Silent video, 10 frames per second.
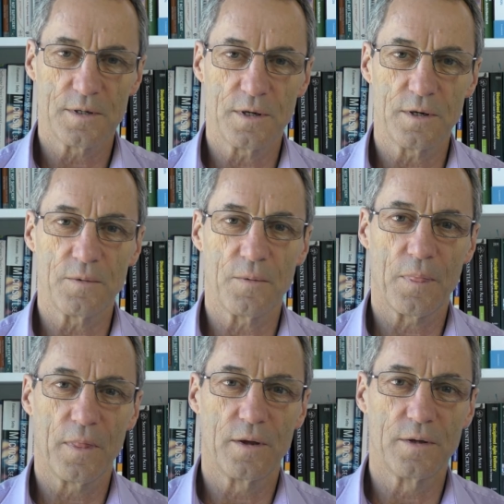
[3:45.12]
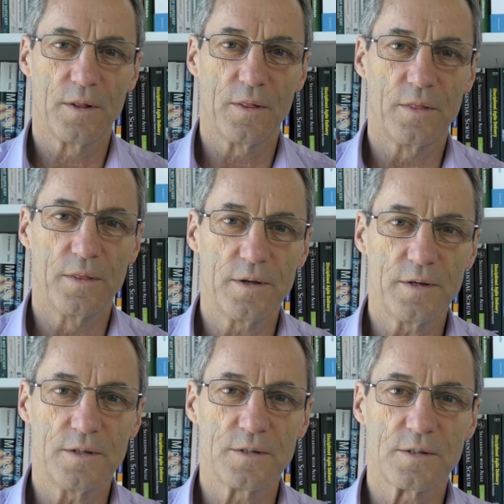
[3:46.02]
Now,
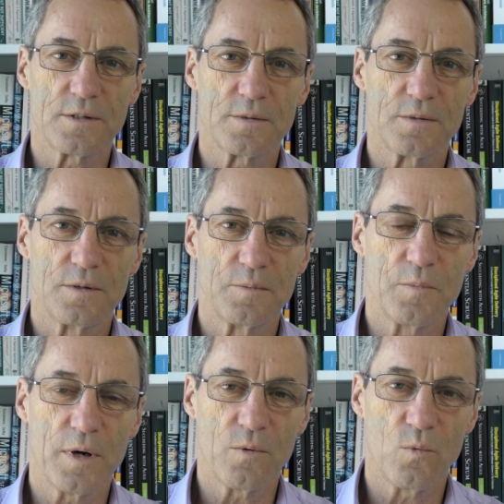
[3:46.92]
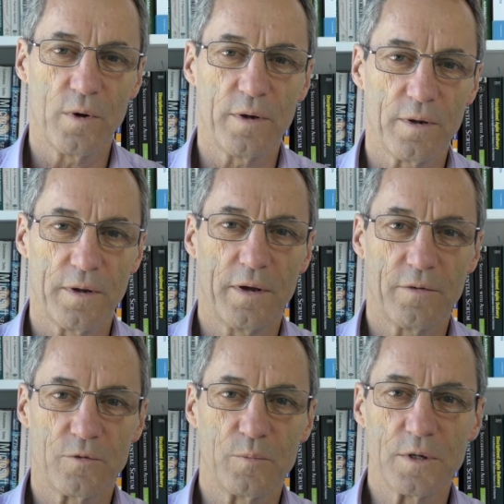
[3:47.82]
these may well
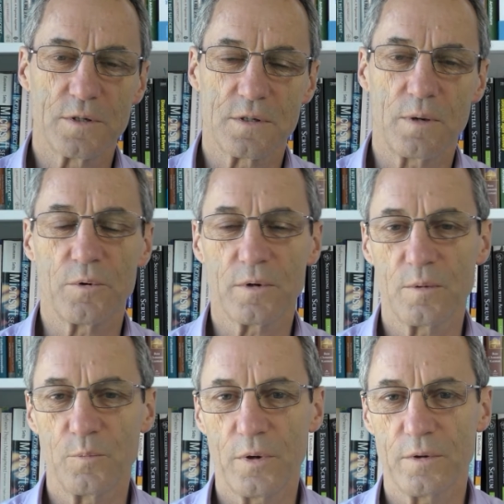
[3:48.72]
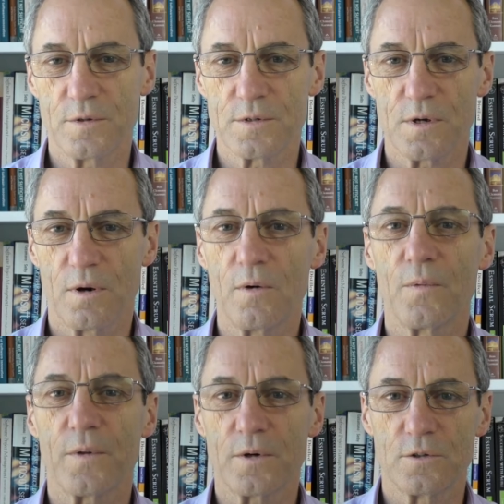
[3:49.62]
have to be separate components
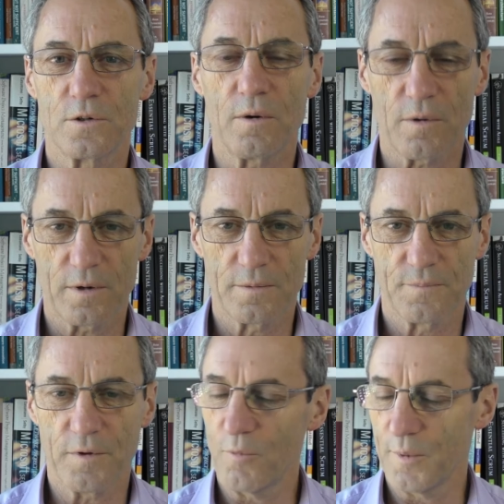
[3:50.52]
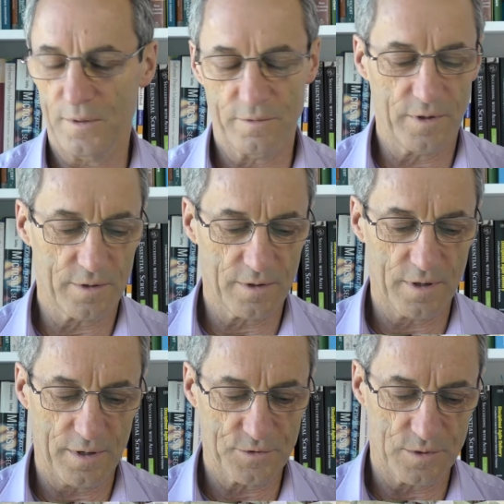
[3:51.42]
on the controller, never mind the fact the
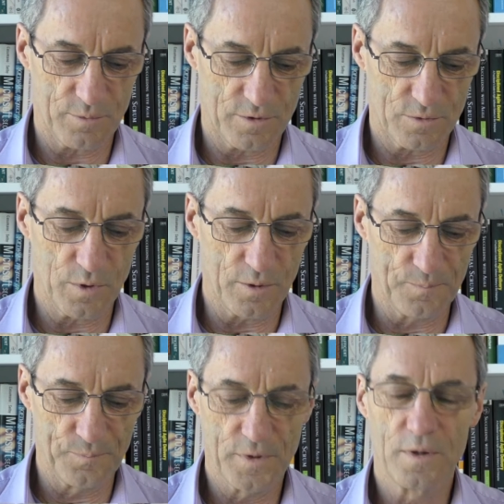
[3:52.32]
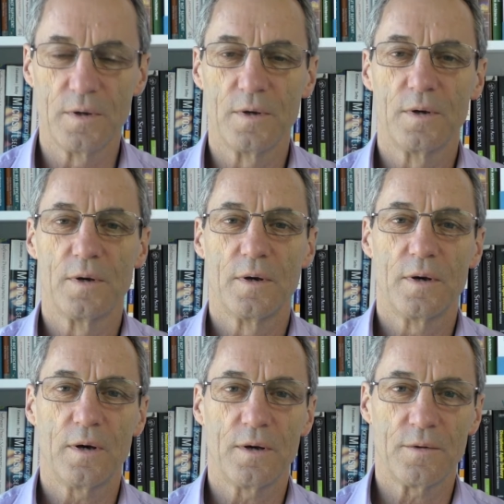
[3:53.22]
car is separate as well.
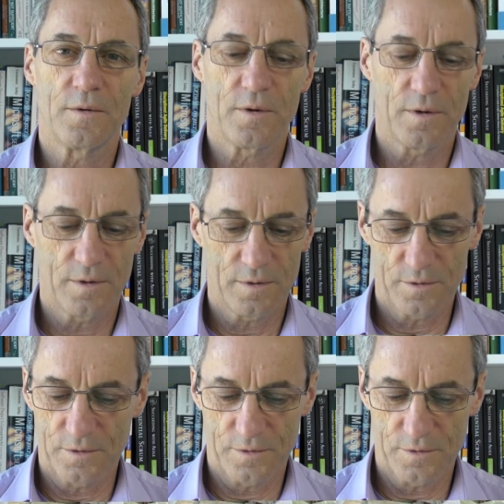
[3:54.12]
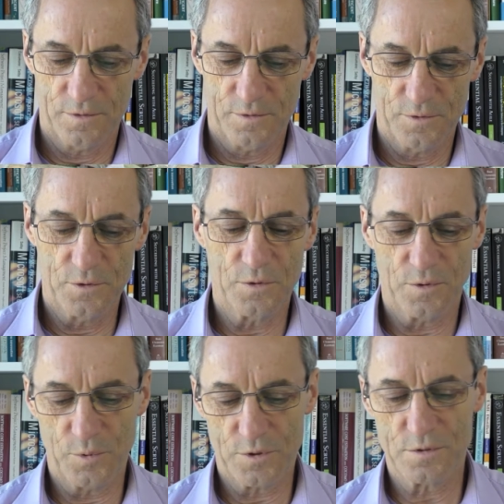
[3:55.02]
And the
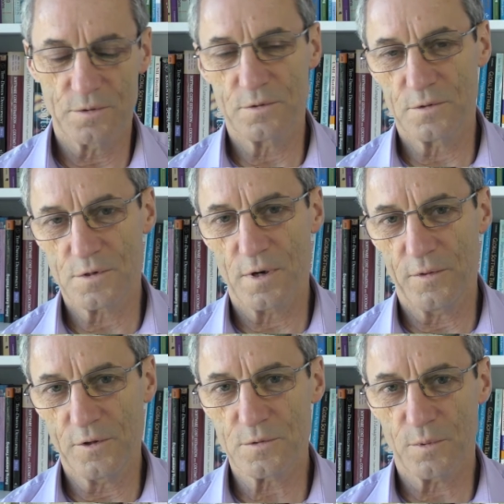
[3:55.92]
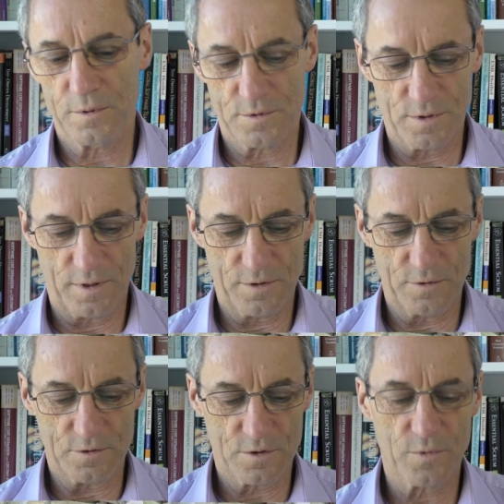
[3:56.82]
person who designed this one decided
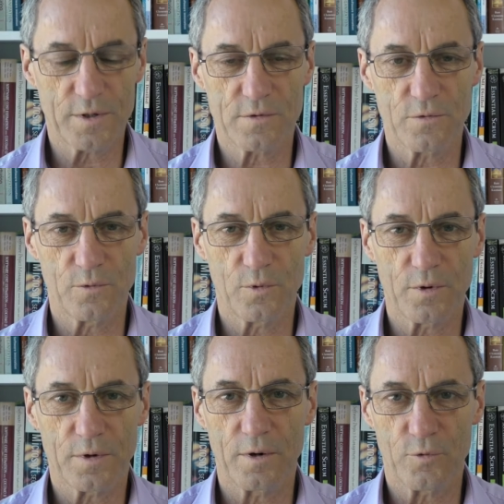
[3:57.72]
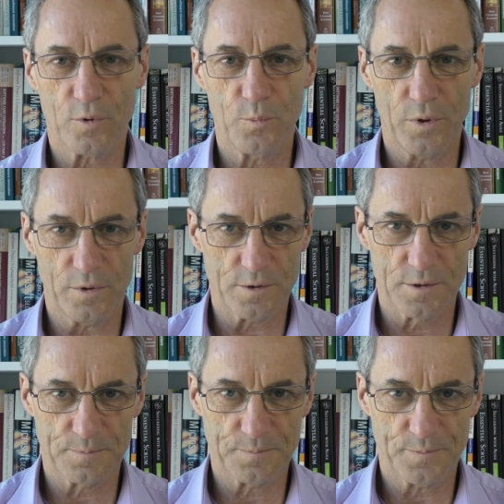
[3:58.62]
to use threads for all concurrent components.